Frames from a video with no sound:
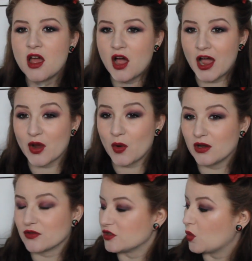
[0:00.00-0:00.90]
I quite
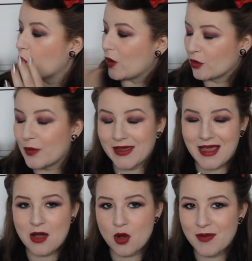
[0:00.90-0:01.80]
often will pick
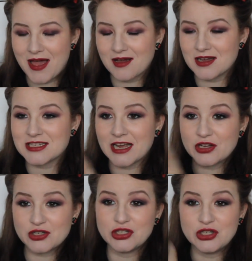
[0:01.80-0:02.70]
out a black eyeshadow
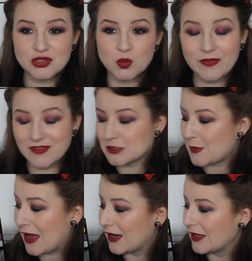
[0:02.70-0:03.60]
to use with this
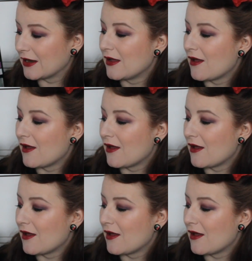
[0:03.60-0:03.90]
palette,